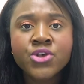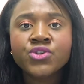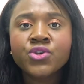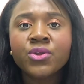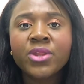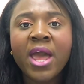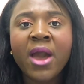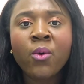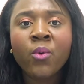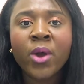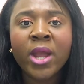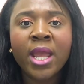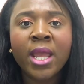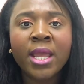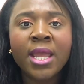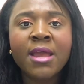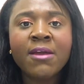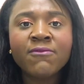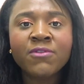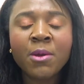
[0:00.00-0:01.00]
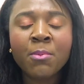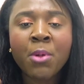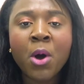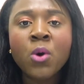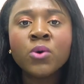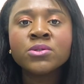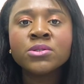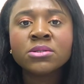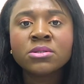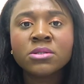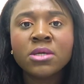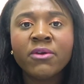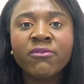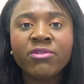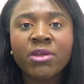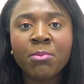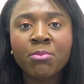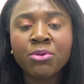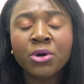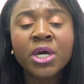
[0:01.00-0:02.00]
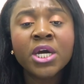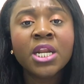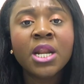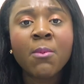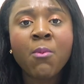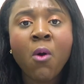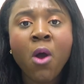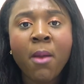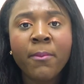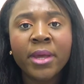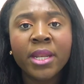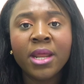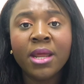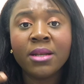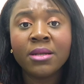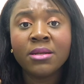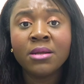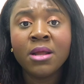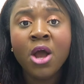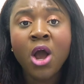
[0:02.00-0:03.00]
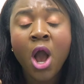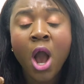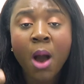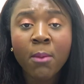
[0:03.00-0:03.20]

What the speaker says: So that way, if they book an appointment and